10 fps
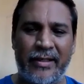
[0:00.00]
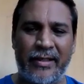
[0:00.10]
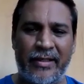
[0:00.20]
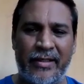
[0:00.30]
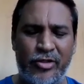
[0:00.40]

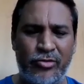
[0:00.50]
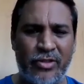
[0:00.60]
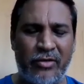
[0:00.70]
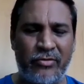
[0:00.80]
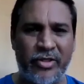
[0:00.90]
In
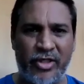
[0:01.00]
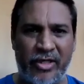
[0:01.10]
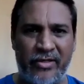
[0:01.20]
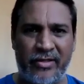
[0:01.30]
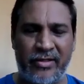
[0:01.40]

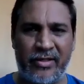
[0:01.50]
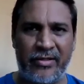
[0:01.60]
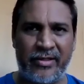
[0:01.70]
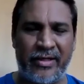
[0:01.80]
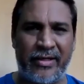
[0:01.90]
2010,
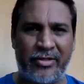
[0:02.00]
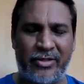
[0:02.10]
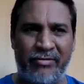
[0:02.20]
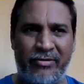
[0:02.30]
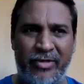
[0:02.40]
I think I
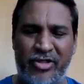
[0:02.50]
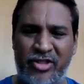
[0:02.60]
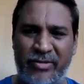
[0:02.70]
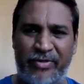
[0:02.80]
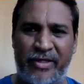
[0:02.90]
actually remember
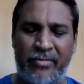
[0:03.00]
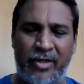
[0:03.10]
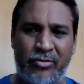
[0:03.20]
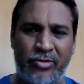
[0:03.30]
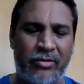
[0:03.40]

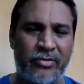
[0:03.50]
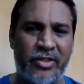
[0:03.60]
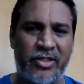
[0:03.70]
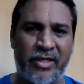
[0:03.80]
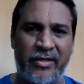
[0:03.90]
September
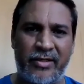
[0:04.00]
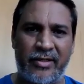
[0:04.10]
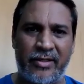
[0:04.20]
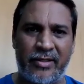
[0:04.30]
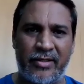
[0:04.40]
2010,
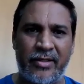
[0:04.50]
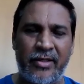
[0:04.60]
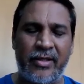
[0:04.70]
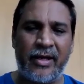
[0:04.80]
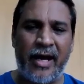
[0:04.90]

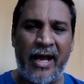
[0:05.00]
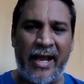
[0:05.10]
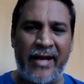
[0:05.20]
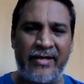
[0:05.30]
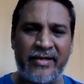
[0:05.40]

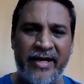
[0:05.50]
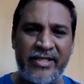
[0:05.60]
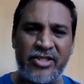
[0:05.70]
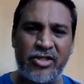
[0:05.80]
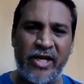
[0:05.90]
I had
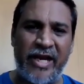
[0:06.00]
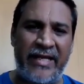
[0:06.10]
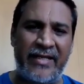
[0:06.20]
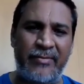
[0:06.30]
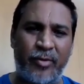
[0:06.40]
raised
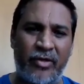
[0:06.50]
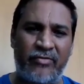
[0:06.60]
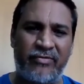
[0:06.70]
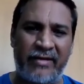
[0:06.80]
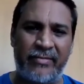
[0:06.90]

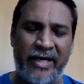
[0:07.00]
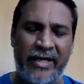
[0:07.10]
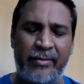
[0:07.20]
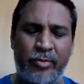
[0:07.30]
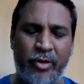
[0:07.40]

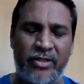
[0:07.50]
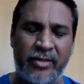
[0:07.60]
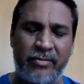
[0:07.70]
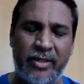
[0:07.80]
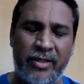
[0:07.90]

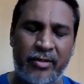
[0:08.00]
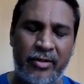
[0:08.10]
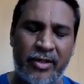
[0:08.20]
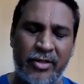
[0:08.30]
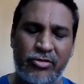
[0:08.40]
$18.3 million
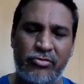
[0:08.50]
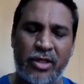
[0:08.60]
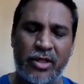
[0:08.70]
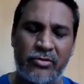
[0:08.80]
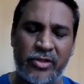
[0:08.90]
in
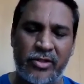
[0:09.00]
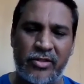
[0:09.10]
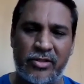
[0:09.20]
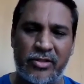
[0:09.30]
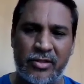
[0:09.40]

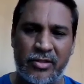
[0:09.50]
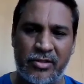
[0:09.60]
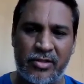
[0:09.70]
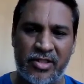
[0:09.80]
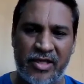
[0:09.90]

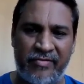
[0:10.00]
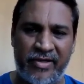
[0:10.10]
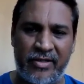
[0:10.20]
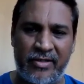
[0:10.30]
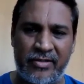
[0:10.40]

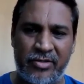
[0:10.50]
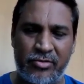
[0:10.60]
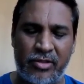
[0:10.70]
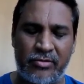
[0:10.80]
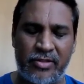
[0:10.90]

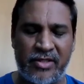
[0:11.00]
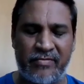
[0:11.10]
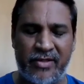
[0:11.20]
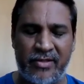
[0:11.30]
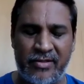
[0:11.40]

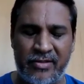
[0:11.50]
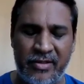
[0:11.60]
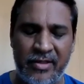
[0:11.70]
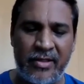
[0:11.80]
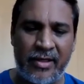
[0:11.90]

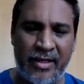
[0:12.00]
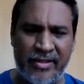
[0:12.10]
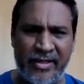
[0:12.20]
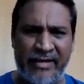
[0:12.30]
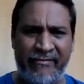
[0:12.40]
2007, I
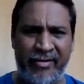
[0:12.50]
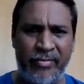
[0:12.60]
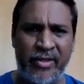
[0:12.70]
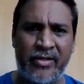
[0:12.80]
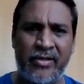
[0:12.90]
think
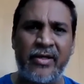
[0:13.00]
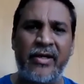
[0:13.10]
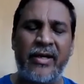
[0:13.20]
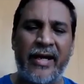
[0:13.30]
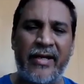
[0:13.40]
November,
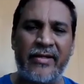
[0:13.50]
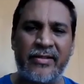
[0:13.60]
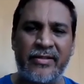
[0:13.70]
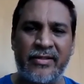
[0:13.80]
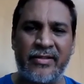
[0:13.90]

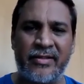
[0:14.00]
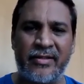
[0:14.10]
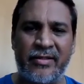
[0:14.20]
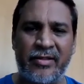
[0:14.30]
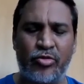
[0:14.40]
and
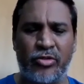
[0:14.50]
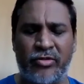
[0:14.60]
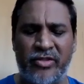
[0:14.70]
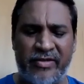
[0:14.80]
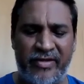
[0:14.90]

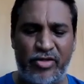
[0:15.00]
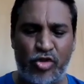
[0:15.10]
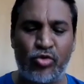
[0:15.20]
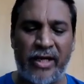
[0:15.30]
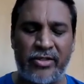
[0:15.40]
2007
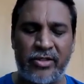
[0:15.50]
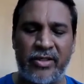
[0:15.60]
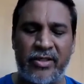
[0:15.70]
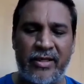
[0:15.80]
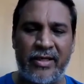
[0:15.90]
June
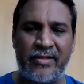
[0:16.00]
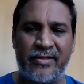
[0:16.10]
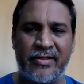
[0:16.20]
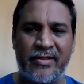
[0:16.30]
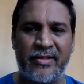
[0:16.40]
actually.
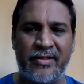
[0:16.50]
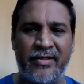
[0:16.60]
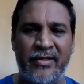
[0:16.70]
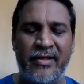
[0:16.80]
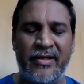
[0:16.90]
And
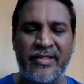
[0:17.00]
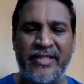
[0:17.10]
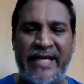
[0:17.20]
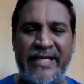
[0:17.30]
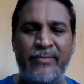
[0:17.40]

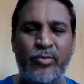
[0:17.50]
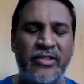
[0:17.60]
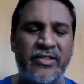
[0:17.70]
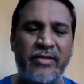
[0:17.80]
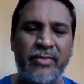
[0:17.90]
this
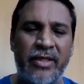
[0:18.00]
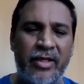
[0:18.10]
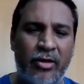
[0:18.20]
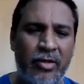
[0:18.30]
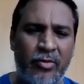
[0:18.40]
$18.3
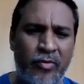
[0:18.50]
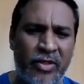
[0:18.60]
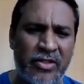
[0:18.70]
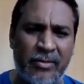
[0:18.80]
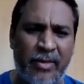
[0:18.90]
million were
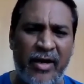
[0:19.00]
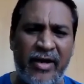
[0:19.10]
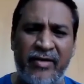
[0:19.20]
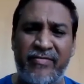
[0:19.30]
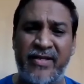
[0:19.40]
worth some
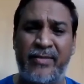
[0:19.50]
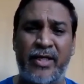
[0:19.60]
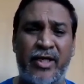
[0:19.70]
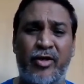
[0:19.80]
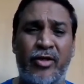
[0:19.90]
$150
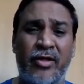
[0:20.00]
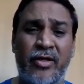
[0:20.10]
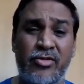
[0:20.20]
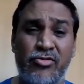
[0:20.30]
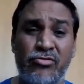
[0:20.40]
million
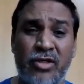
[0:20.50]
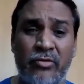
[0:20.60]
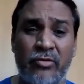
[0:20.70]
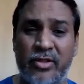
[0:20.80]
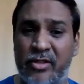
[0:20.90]
in
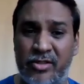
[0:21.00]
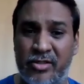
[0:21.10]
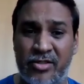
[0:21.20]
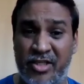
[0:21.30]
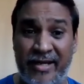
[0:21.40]

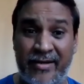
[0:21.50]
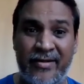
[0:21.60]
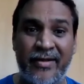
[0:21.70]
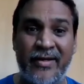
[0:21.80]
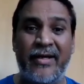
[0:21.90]
2010.